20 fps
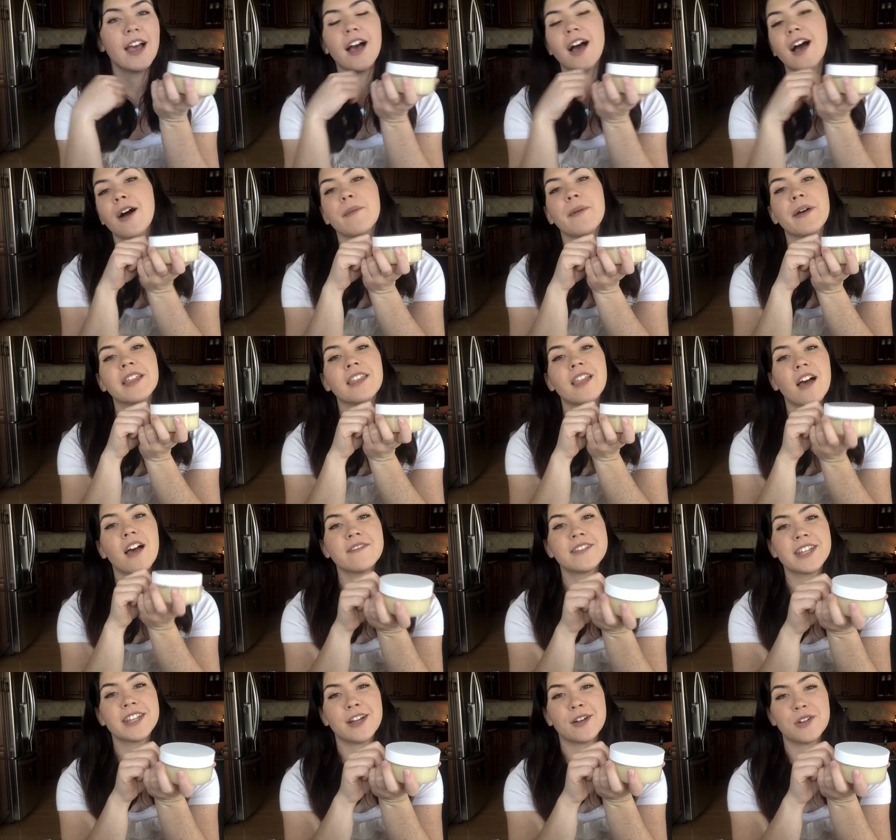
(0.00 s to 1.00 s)
I'd
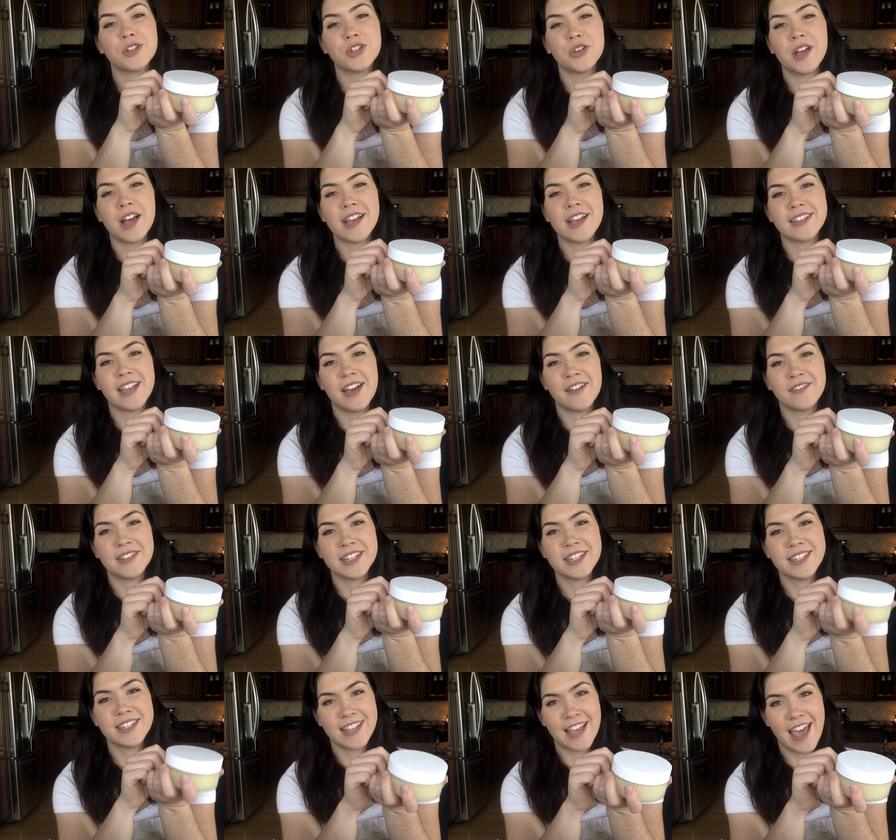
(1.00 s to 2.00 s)
love to hear what you guys have
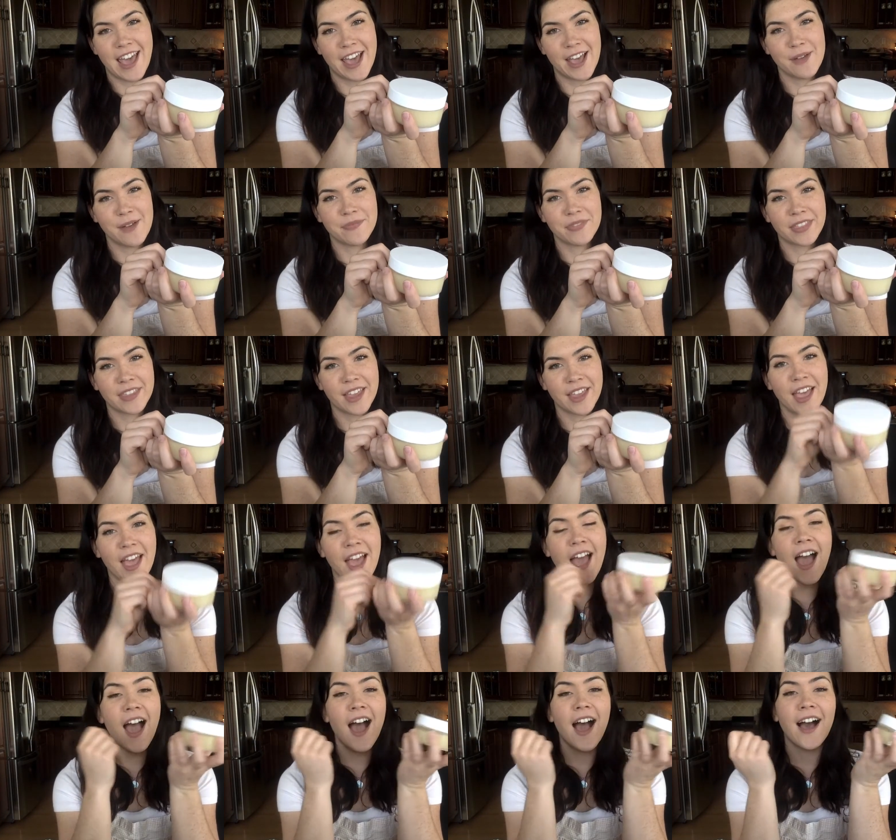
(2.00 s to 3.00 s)
to say.
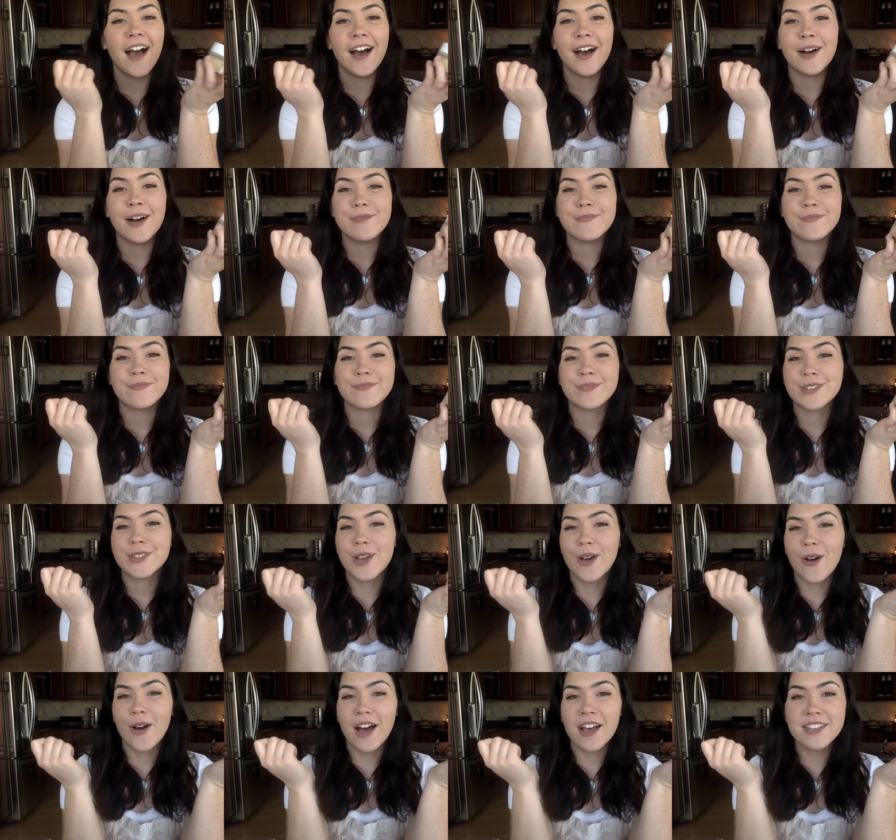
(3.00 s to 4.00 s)

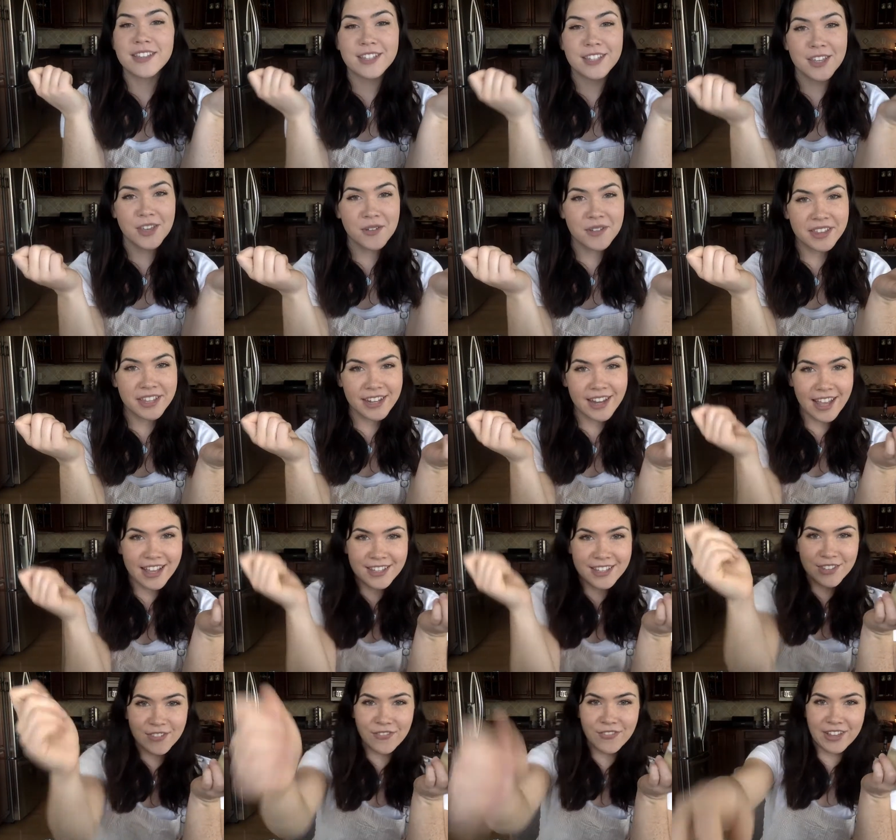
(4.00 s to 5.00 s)
So I'll see you in the
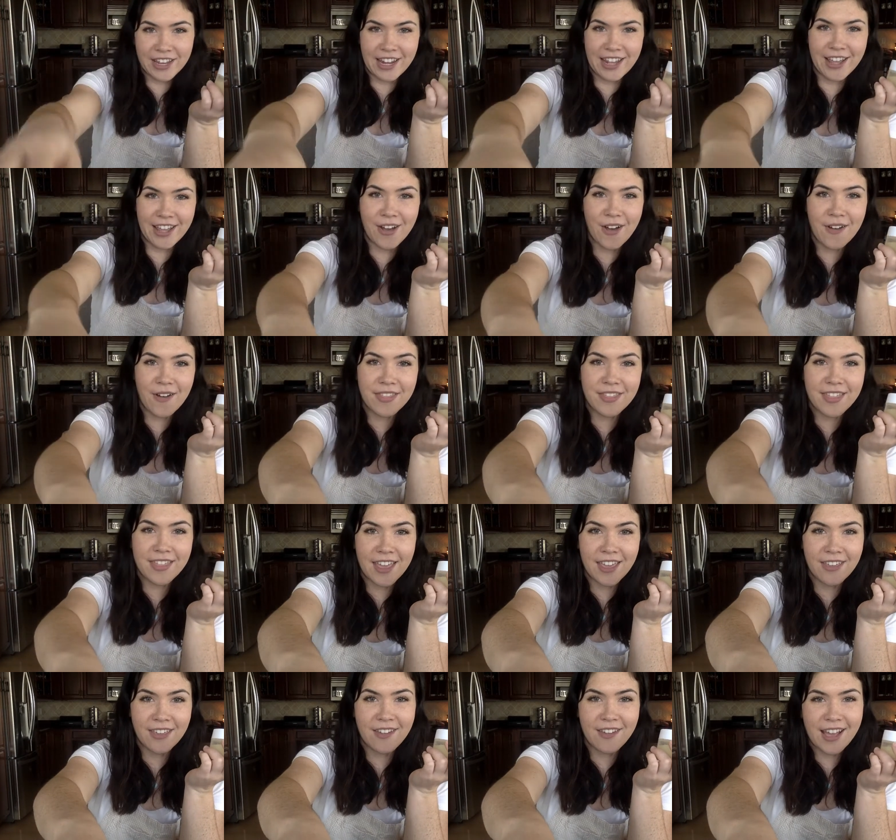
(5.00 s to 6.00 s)
next video.
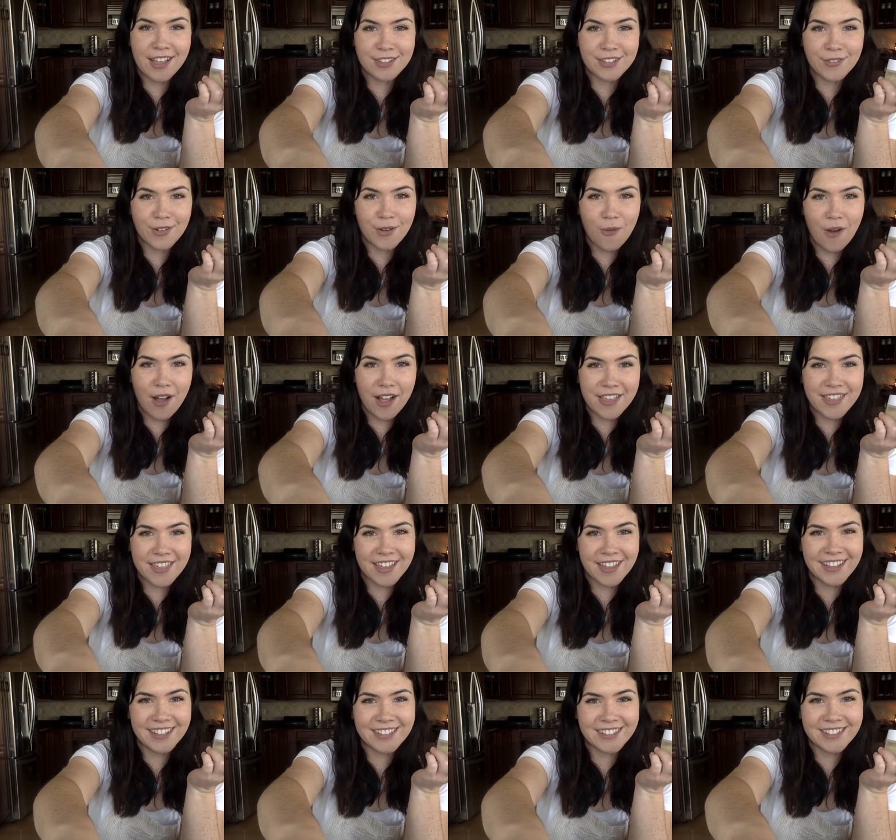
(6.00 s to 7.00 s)
Thank you guys for
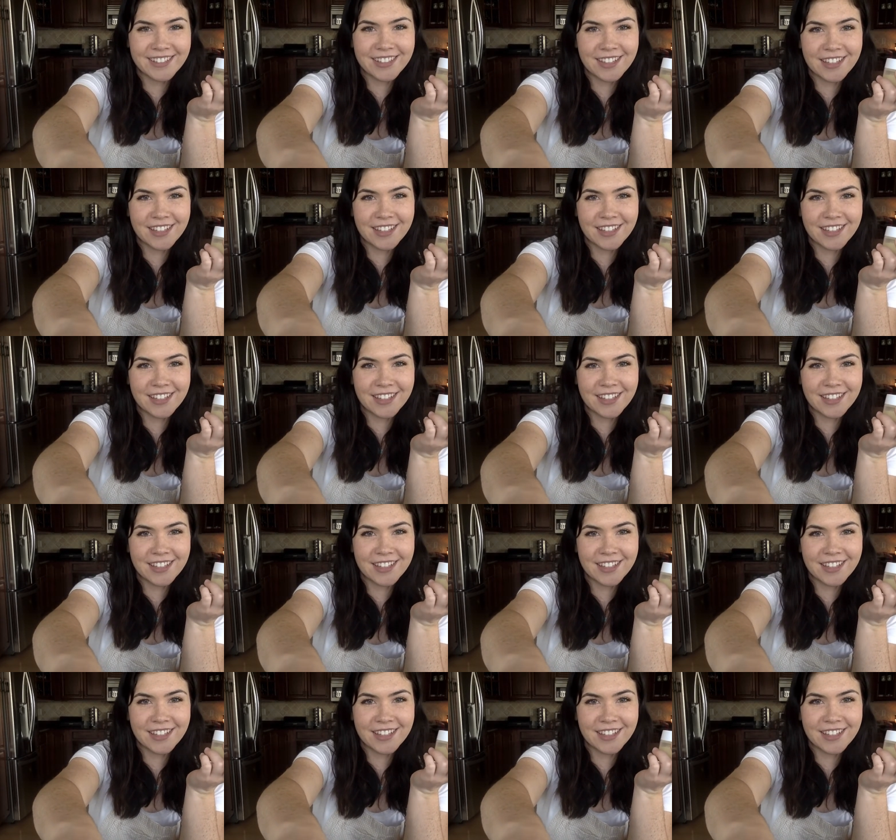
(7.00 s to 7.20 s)
watching.